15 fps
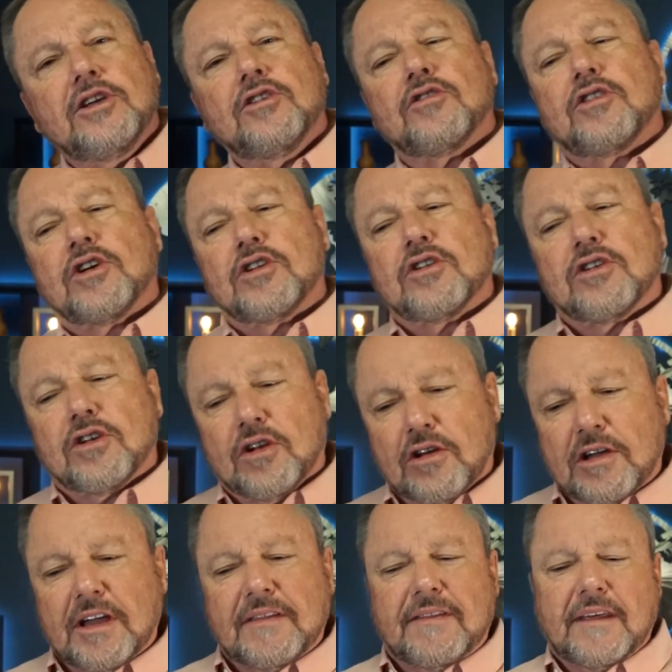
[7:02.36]
you can
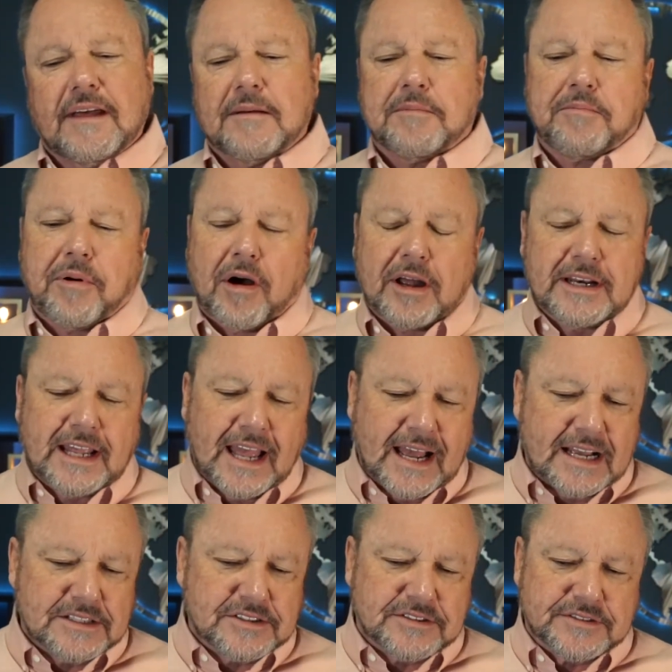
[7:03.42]
look at the
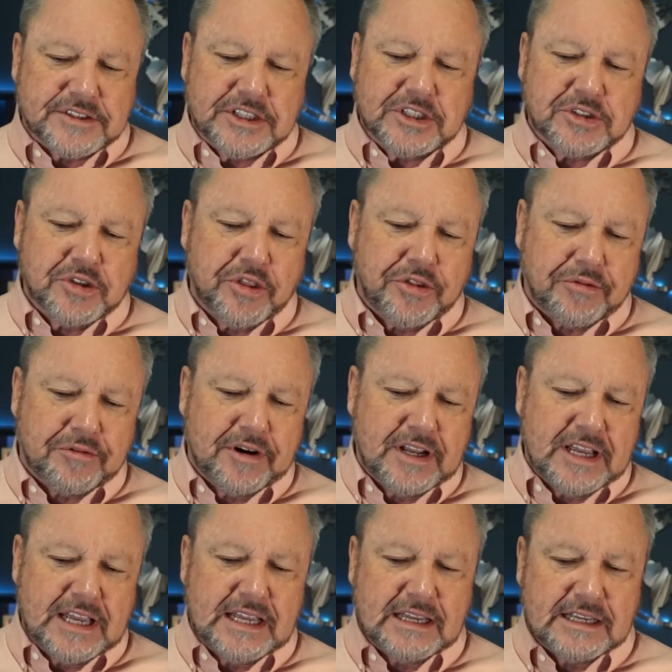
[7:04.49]
podcast, season
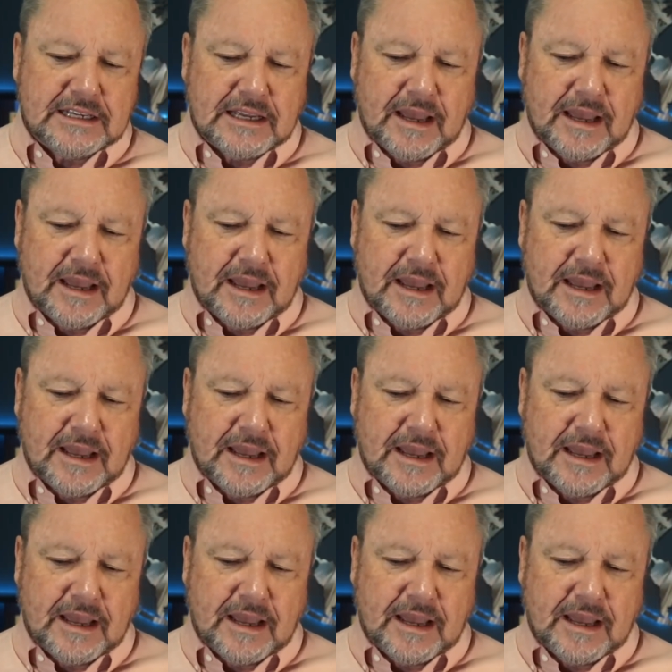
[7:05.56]
three,